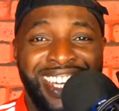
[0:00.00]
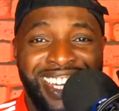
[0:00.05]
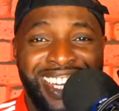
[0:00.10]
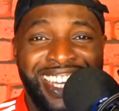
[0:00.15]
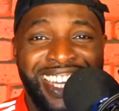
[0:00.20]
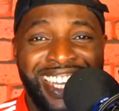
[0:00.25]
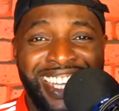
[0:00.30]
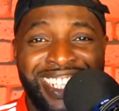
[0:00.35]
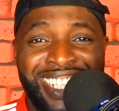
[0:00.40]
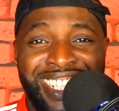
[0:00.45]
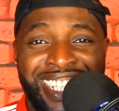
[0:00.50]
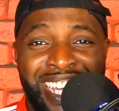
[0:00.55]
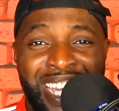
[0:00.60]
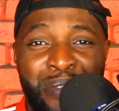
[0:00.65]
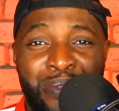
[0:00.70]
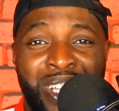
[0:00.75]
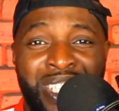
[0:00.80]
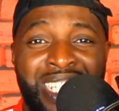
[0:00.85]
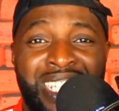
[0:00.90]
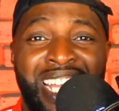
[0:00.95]
in him
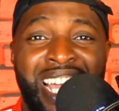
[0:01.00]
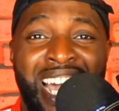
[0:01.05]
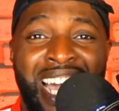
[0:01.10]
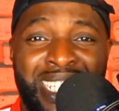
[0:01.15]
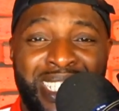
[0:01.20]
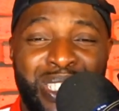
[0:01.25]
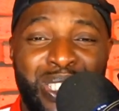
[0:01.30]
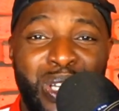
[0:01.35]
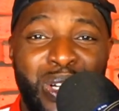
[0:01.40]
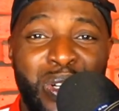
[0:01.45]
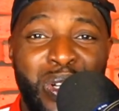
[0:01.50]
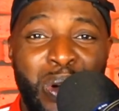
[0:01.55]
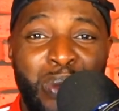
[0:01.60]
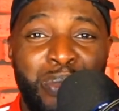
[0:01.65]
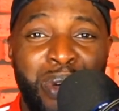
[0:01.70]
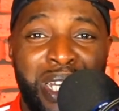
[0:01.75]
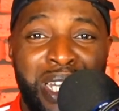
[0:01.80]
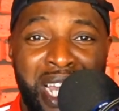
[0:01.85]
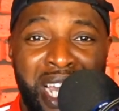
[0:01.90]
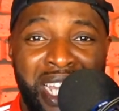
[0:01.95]
as an Arsenal
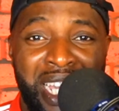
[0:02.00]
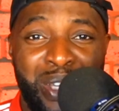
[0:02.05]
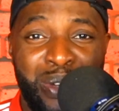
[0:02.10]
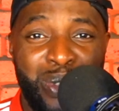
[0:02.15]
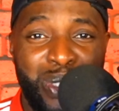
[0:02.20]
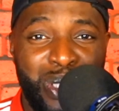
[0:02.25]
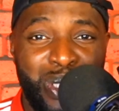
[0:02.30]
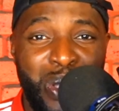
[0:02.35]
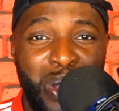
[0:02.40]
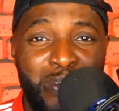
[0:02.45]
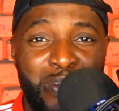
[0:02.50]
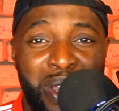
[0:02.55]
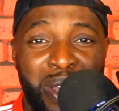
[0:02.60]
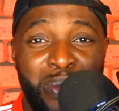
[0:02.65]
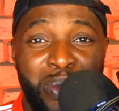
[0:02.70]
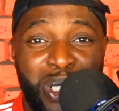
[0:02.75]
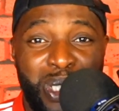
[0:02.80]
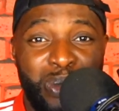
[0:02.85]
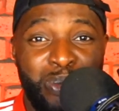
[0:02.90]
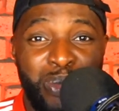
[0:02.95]
number 9. He
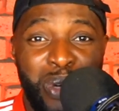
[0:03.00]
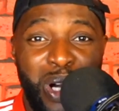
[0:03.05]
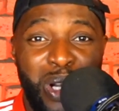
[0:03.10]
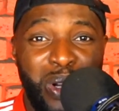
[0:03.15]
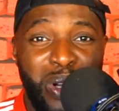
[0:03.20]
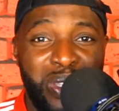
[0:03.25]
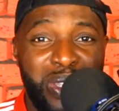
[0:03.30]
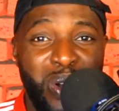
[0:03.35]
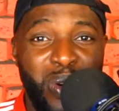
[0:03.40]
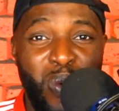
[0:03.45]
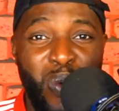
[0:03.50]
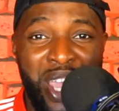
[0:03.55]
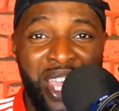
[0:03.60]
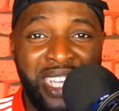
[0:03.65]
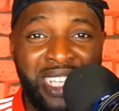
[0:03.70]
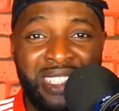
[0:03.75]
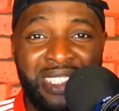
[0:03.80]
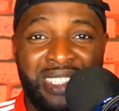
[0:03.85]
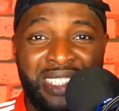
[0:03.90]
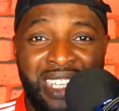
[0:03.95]
was more on the
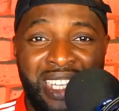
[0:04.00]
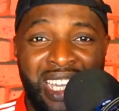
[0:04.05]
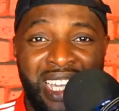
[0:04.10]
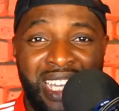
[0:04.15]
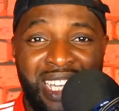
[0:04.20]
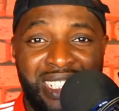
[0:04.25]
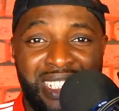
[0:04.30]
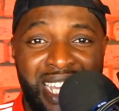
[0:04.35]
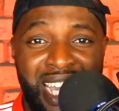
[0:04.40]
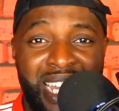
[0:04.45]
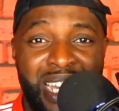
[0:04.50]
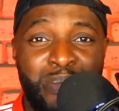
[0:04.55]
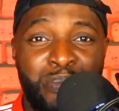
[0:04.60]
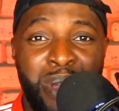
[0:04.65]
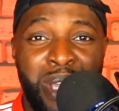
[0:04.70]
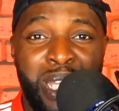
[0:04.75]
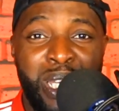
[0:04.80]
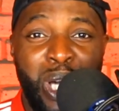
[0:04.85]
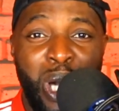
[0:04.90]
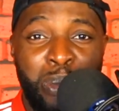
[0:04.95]
wings than
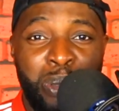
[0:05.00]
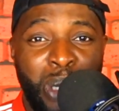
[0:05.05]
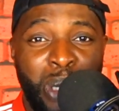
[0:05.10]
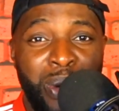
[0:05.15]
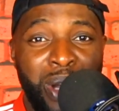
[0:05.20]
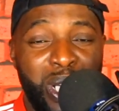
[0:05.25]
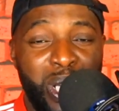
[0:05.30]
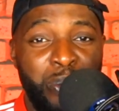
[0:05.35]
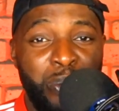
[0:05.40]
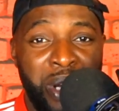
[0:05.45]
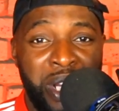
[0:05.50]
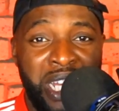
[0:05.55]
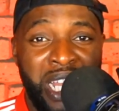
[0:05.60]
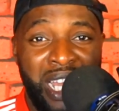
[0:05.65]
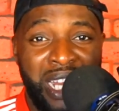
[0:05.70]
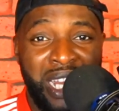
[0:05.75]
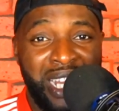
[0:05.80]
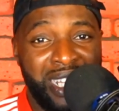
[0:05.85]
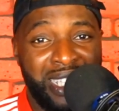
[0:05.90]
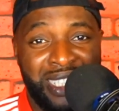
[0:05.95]
being up top at number 9.
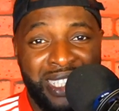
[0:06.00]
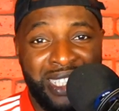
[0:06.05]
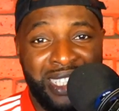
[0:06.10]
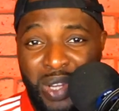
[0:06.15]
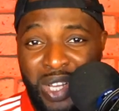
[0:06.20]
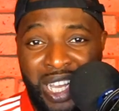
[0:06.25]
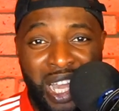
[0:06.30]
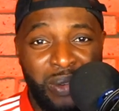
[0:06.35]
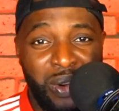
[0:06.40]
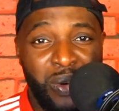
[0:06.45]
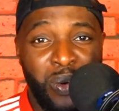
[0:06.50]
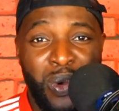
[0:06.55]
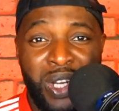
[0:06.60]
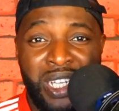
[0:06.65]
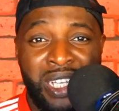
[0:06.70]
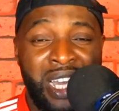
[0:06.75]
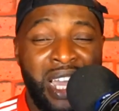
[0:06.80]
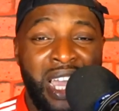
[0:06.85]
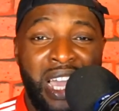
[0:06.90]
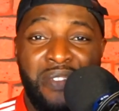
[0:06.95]
Like I said, when Kai
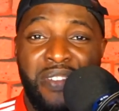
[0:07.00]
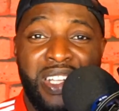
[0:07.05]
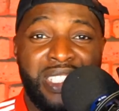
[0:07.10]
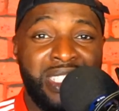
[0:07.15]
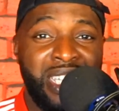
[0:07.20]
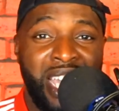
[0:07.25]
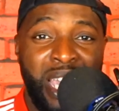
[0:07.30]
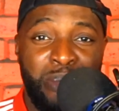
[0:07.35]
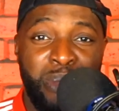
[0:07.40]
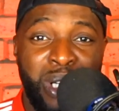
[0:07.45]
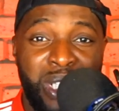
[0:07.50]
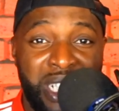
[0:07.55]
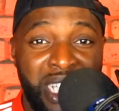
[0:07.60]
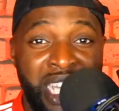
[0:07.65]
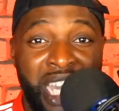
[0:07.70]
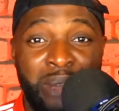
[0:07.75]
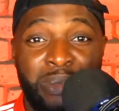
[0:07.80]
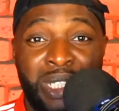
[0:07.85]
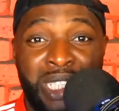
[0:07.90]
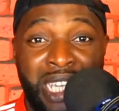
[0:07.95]
Havertz came on, the
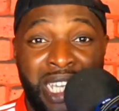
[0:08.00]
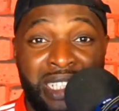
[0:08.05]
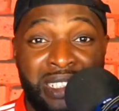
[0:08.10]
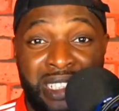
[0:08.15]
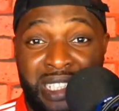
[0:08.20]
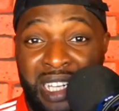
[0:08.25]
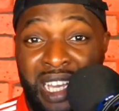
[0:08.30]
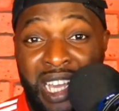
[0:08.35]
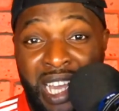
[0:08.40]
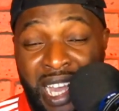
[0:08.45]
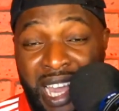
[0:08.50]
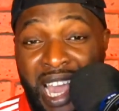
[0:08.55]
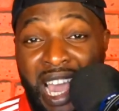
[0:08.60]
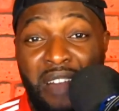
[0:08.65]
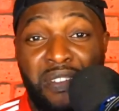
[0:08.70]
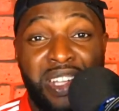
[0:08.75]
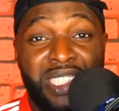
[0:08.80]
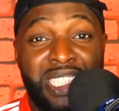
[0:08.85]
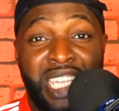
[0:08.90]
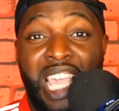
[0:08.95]
game changed. Kai
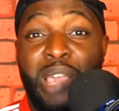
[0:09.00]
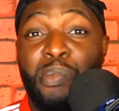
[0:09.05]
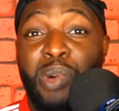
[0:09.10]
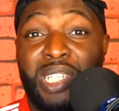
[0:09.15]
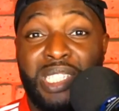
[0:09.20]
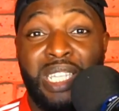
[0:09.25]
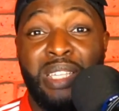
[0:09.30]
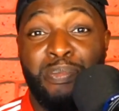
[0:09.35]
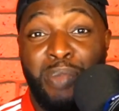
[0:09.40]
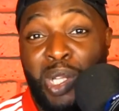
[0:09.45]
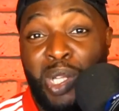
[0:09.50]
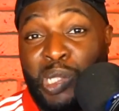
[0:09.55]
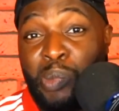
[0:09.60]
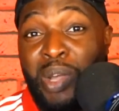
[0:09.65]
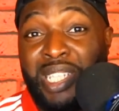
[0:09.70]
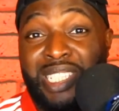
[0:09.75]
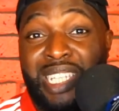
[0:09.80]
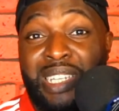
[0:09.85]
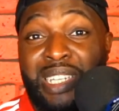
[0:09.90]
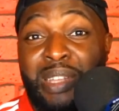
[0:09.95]
Havertz came on, it
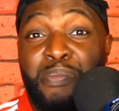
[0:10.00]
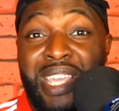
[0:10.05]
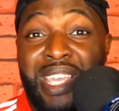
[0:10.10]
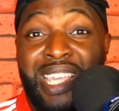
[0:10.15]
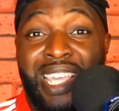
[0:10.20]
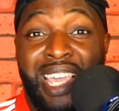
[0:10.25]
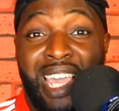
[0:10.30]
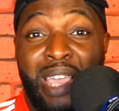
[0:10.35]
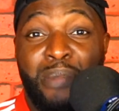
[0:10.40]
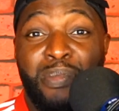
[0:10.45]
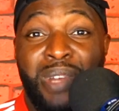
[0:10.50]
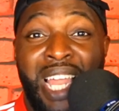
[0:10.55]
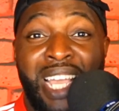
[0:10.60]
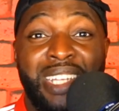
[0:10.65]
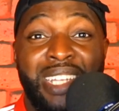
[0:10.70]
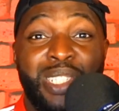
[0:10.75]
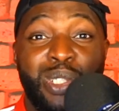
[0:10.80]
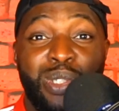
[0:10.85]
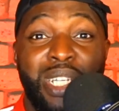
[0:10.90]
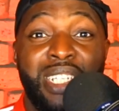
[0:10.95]
automatically became like
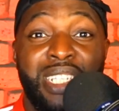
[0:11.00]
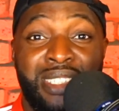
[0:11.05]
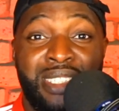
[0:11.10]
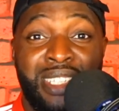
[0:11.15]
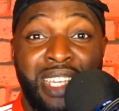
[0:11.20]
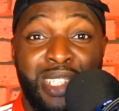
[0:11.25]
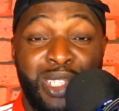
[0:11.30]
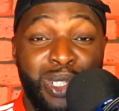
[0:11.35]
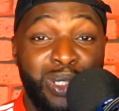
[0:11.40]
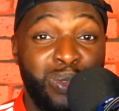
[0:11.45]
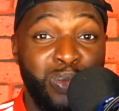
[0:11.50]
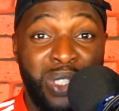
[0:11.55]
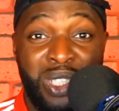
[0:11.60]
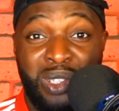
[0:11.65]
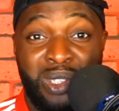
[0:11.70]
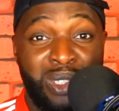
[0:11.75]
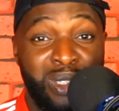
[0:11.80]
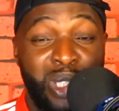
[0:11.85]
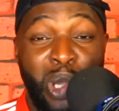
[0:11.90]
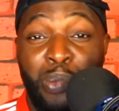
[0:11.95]
a training session. We
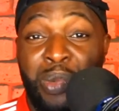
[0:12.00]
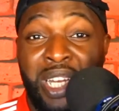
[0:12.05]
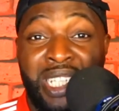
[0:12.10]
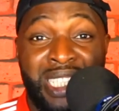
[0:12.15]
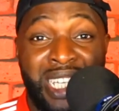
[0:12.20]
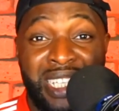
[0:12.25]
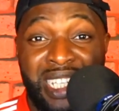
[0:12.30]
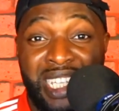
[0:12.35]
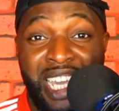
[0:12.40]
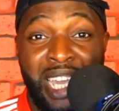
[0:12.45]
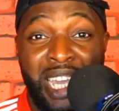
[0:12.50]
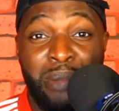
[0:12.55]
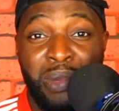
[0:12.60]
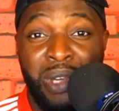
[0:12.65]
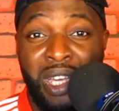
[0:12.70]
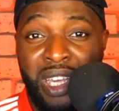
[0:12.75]
just dominated the game,